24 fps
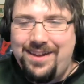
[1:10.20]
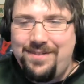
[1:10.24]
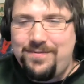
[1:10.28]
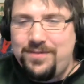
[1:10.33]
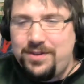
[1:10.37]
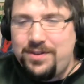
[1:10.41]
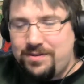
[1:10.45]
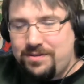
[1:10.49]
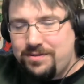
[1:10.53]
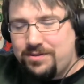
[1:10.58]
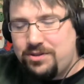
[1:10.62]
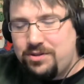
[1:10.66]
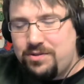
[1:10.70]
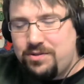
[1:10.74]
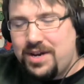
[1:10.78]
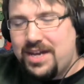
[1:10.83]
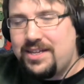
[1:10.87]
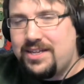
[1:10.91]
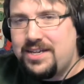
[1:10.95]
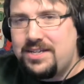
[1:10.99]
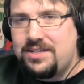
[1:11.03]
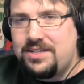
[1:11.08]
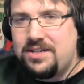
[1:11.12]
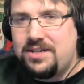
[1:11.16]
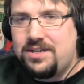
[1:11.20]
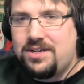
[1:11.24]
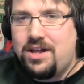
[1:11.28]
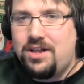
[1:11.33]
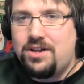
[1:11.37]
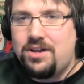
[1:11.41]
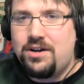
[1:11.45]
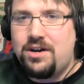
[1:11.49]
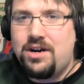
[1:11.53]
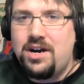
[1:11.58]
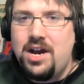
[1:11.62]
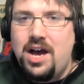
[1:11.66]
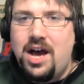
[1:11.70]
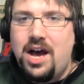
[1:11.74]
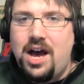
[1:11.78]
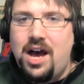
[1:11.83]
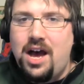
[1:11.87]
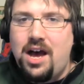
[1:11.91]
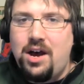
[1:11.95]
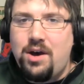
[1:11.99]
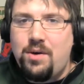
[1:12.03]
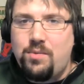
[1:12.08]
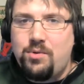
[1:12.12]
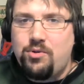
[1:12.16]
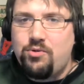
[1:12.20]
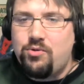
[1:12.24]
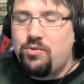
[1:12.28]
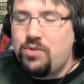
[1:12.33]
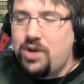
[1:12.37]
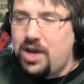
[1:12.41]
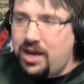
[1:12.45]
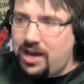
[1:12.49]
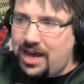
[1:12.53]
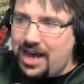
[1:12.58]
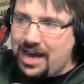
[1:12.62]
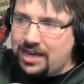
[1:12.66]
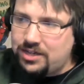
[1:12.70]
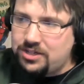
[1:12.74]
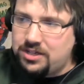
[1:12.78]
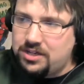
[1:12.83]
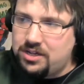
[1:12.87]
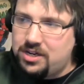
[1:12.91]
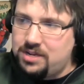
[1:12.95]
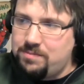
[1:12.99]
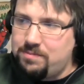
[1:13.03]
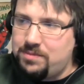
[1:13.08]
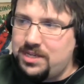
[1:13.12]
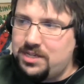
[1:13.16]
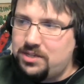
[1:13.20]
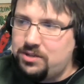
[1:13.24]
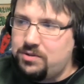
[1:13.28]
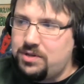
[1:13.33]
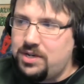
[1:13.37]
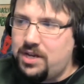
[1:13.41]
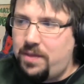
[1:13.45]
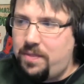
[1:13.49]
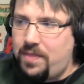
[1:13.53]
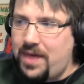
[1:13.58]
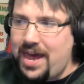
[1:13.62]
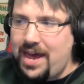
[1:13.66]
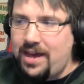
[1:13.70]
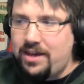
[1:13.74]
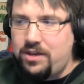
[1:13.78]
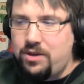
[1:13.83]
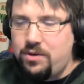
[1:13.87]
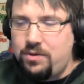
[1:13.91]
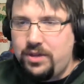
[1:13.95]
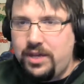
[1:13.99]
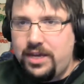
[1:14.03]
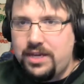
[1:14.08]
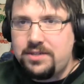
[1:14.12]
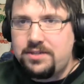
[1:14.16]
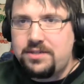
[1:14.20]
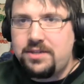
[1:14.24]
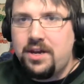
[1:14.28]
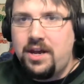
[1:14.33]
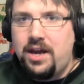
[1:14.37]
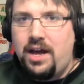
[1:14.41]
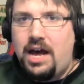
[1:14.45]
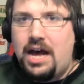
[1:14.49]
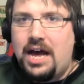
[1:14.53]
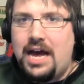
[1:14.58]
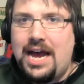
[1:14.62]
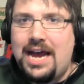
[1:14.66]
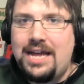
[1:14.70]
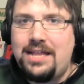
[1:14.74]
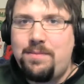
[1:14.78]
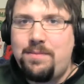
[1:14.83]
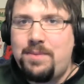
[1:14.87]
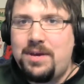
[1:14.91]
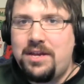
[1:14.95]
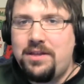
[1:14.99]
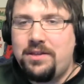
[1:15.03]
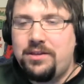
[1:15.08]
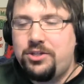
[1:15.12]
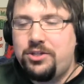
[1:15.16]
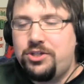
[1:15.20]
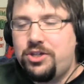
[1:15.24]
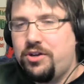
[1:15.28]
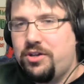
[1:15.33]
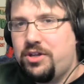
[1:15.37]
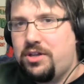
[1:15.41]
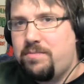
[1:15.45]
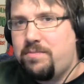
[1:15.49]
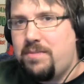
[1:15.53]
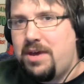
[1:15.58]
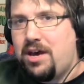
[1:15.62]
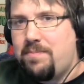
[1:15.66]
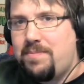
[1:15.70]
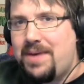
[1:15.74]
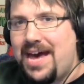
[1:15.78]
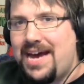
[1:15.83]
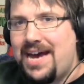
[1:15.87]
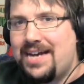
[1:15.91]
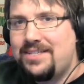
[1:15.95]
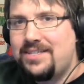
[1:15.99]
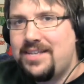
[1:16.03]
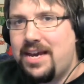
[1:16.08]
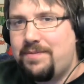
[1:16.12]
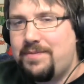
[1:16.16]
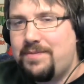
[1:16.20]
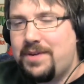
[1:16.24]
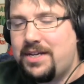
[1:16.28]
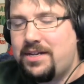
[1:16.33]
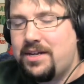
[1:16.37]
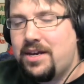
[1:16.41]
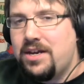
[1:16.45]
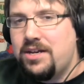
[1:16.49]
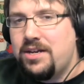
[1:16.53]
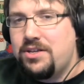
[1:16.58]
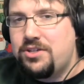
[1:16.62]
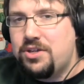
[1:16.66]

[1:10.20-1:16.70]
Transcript: And if you do at least a dollar, uh, we're uh, actually going to be doing a thank you list uh, at the beginning of the show in the mailbag segment.